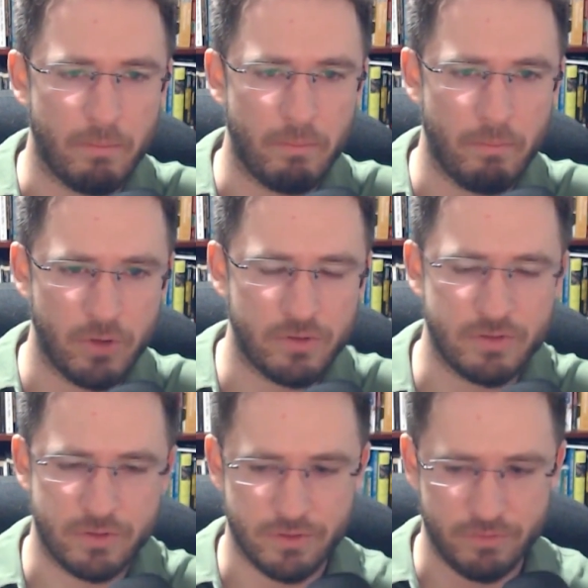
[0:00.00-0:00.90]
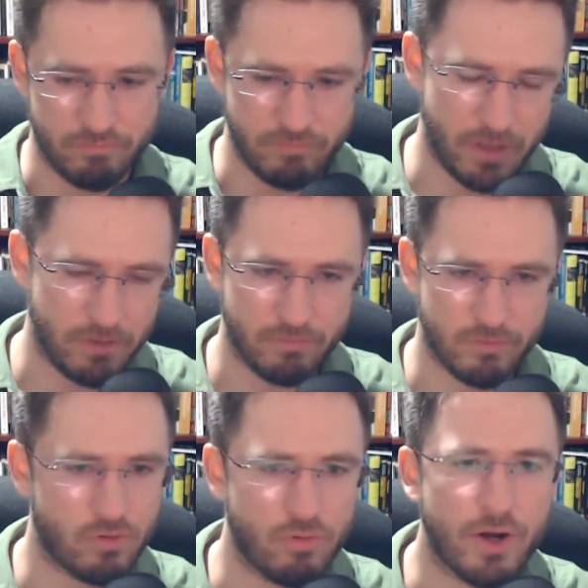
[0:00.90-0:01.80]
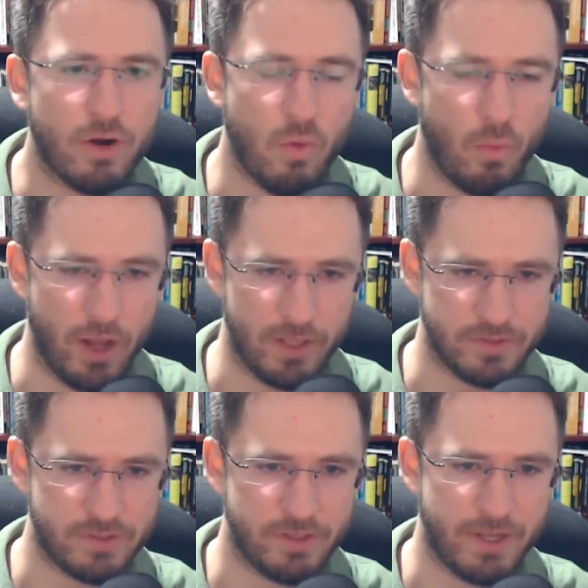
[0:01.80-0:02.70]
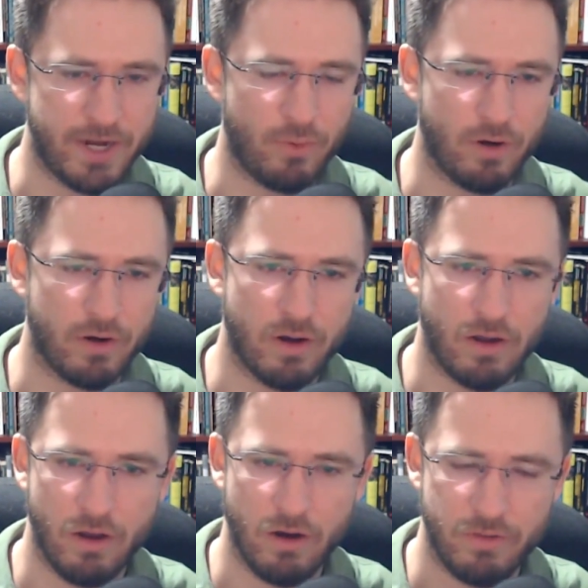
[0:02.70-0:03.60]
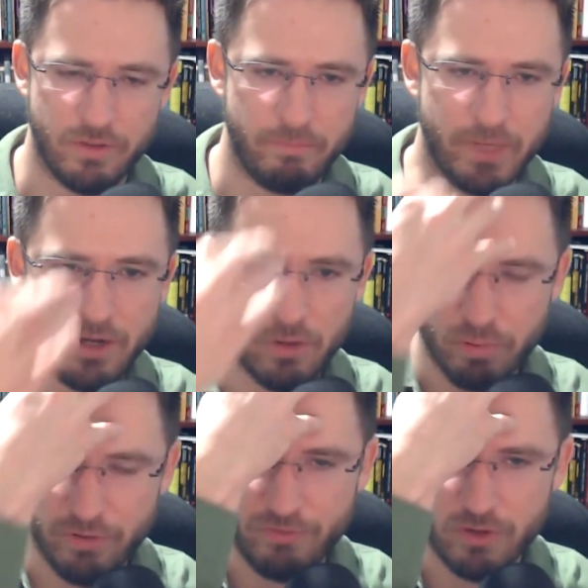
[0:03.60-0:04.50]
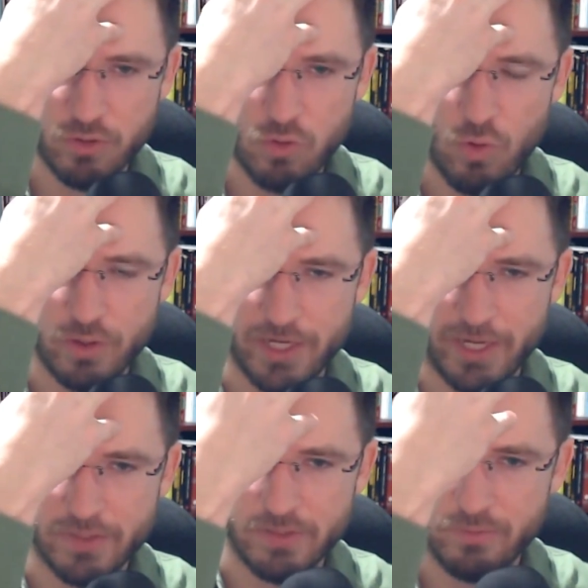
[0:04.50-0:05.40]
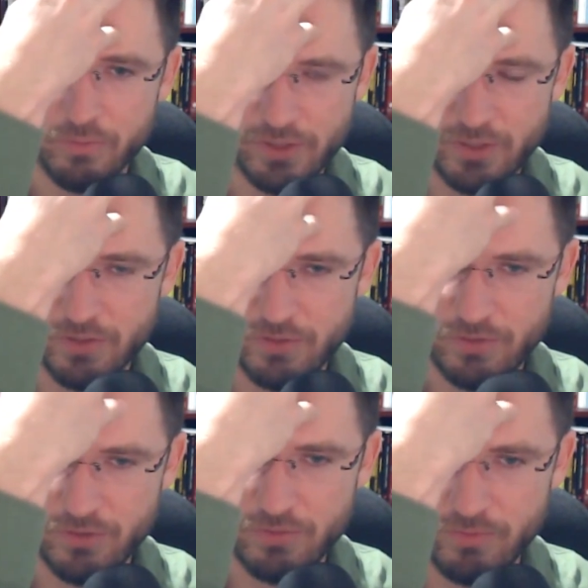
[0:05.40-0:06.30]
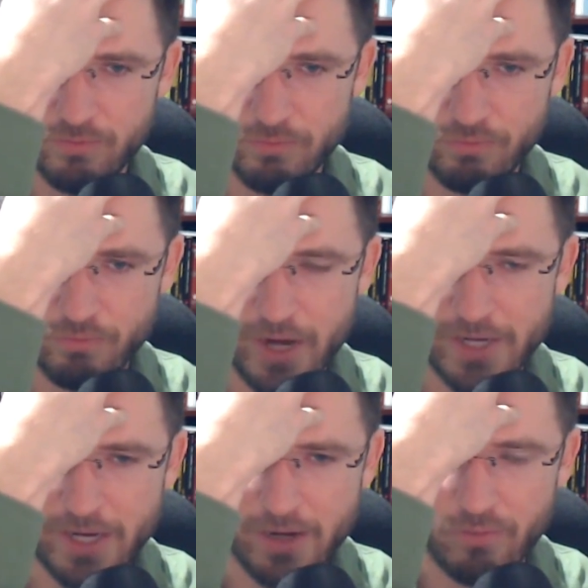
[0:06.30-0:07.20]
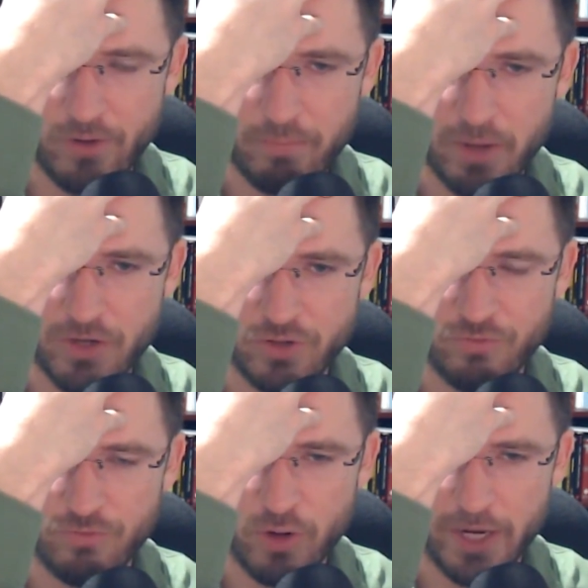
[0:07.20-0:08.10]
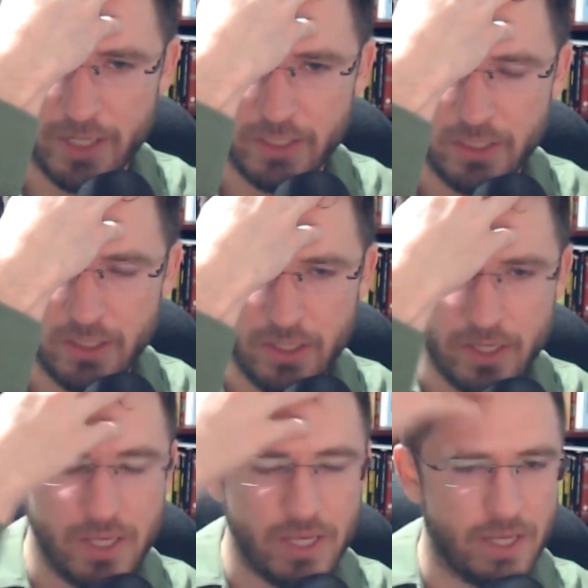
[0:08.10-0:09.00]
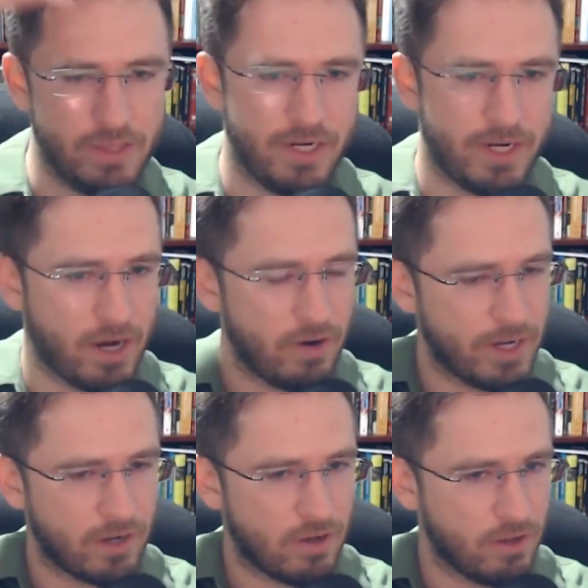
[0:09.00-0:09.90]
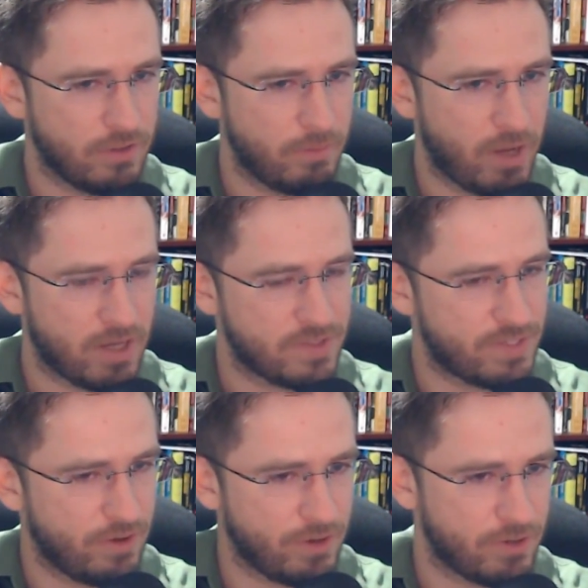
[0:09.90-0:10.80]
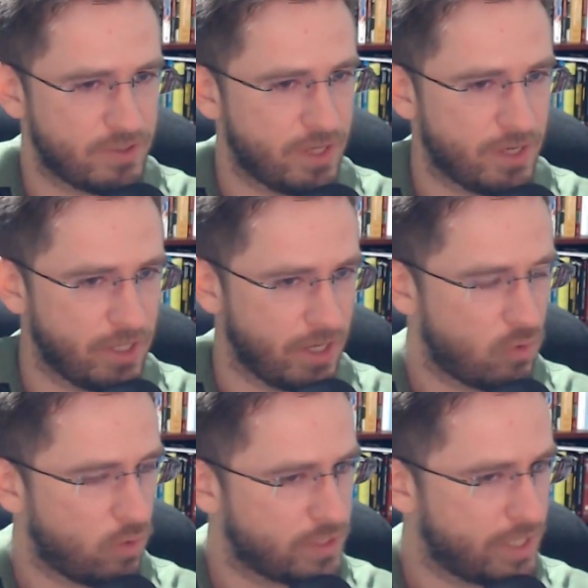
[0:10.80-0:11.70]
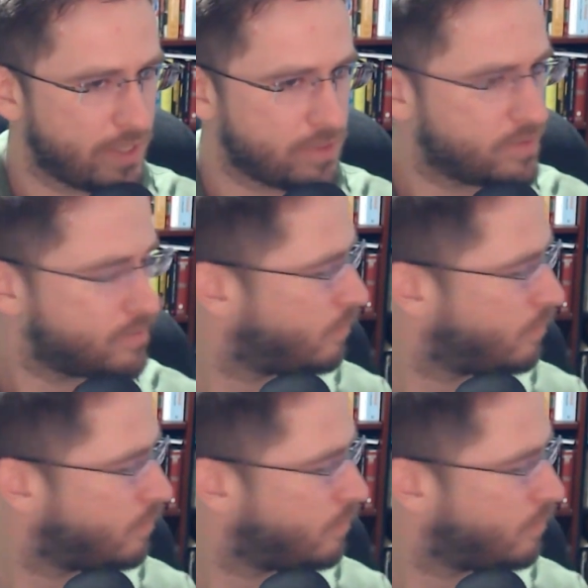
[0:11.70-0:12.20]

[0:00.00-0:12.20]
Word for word: most critical ones to the network are the medial prefrontal cortex, which is just right here, right behind your forehead. And then an area mm-hmm. called the posterior cingulate cortex,